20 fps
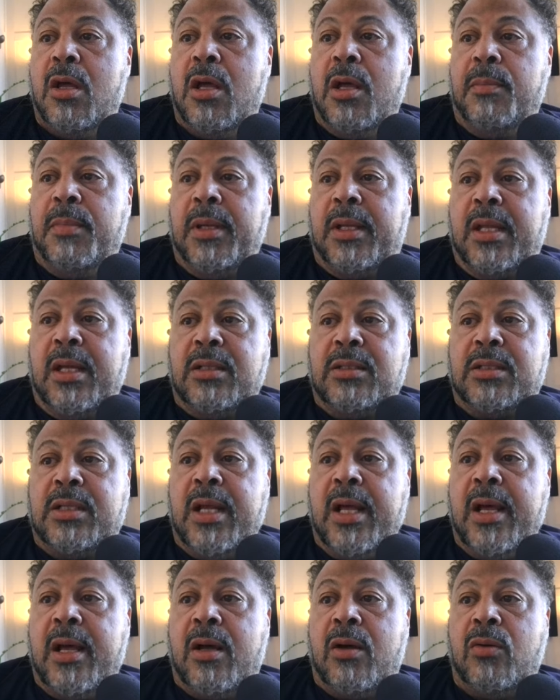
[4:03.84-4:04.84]
Because
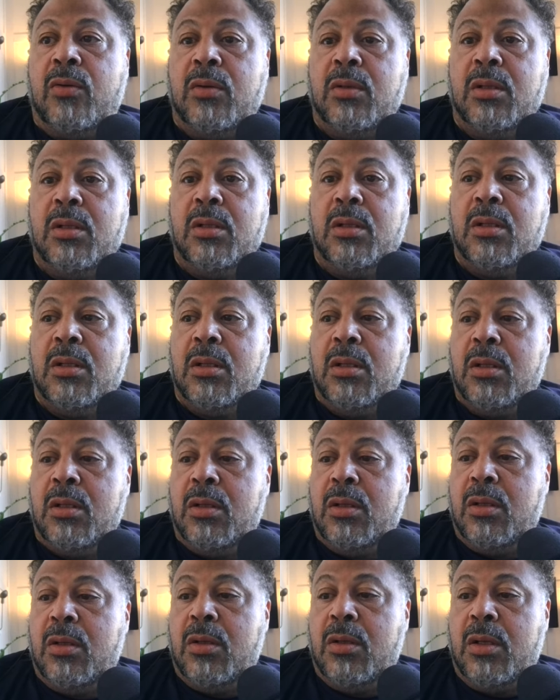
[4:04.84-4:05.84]
now you
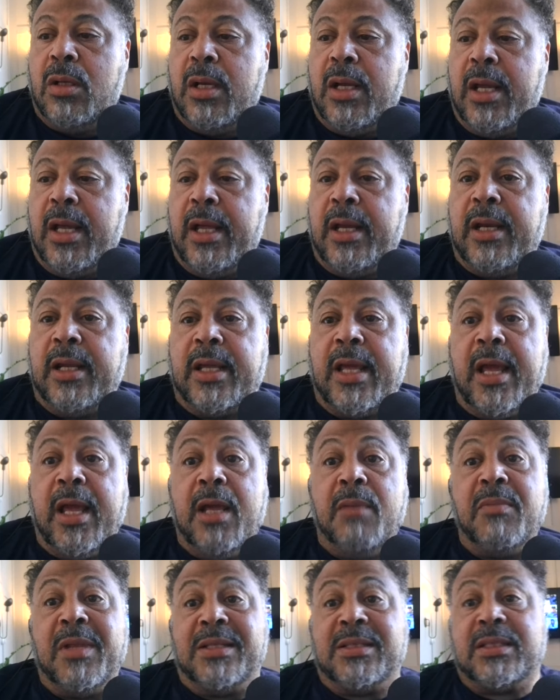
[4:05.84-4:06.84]
know it was something in a
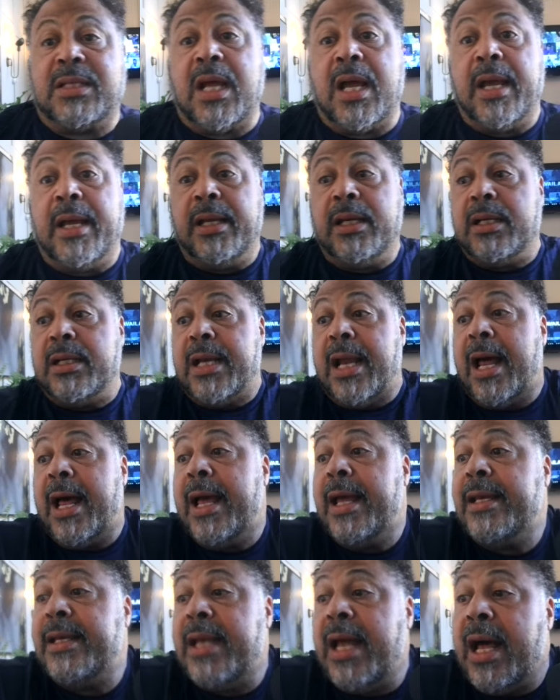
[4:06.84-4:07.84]
game that's tight,
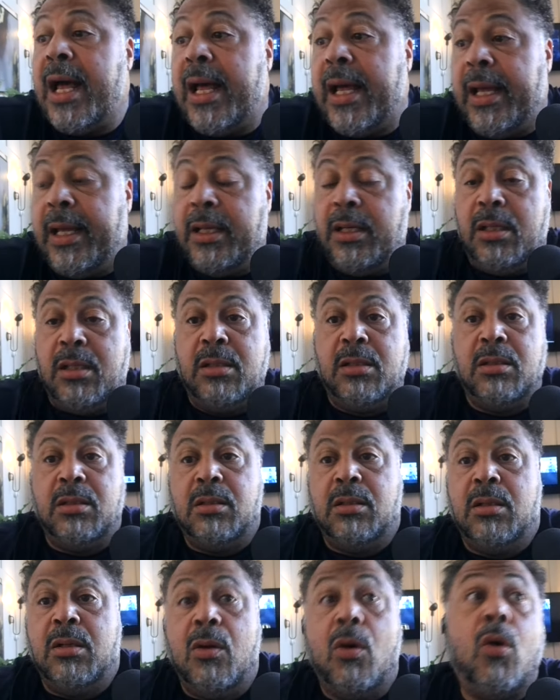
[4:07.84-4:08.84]
nine nine,
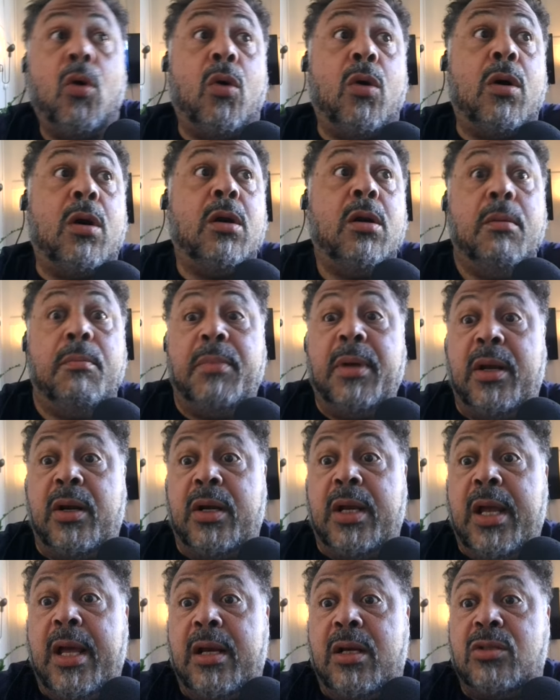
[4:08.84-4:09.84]
or better
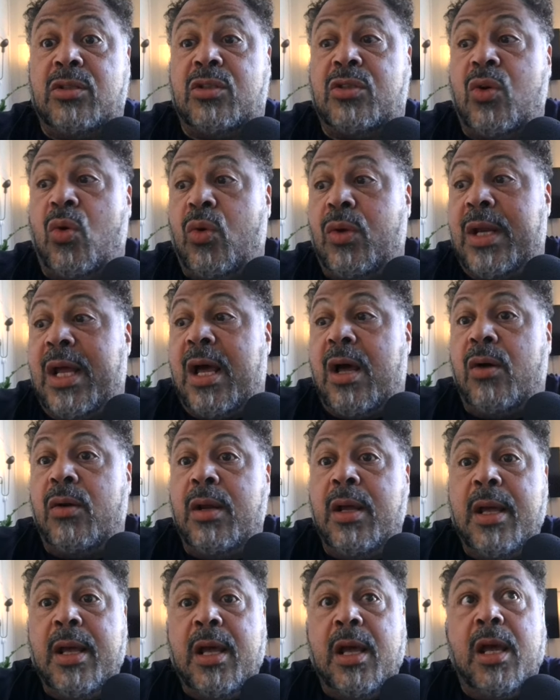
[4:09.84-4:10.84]
yet, sold out
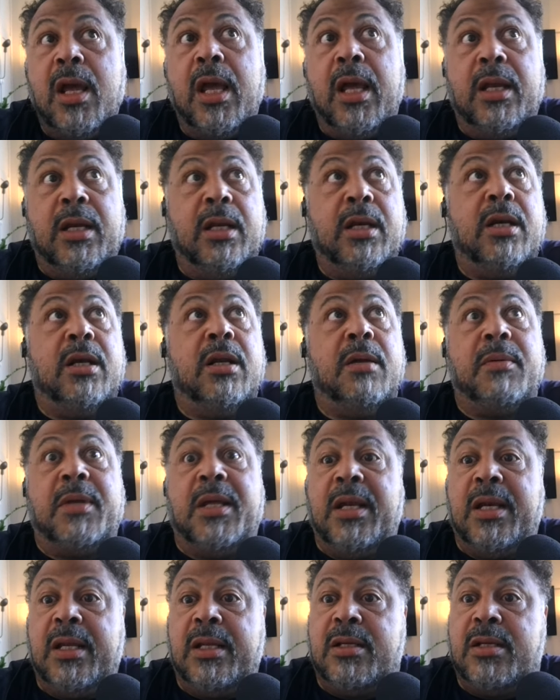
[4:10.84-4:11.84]
and ended up
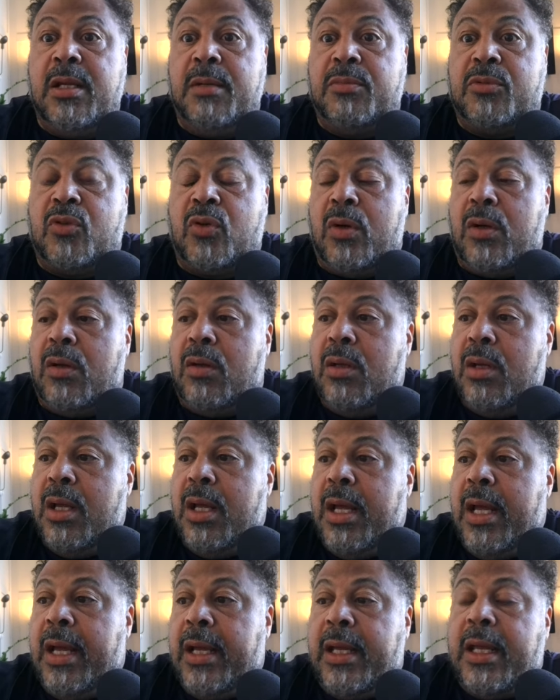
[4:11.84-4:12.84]
getting a tip drill
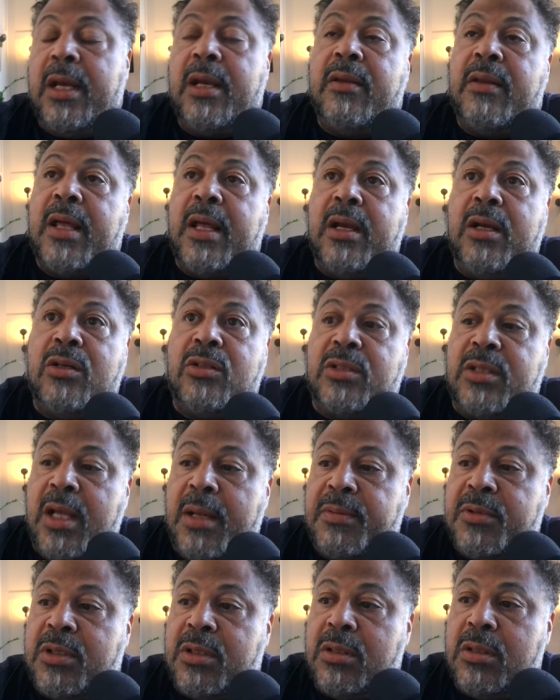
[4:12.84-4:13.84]
and getting that
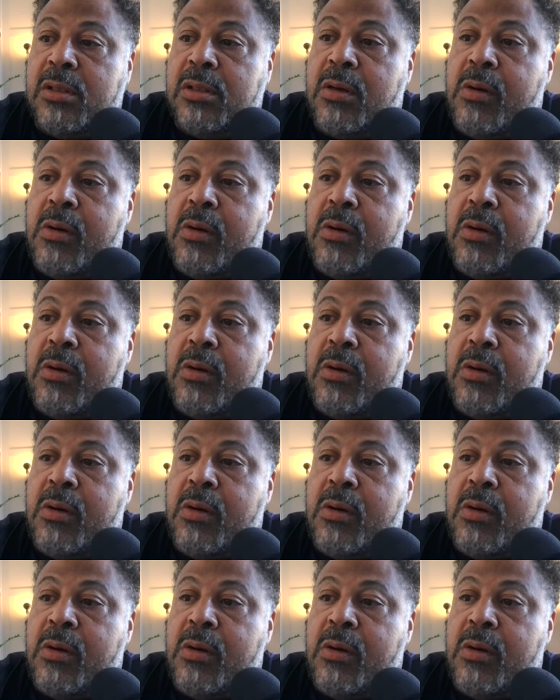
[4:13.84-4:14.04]
interception.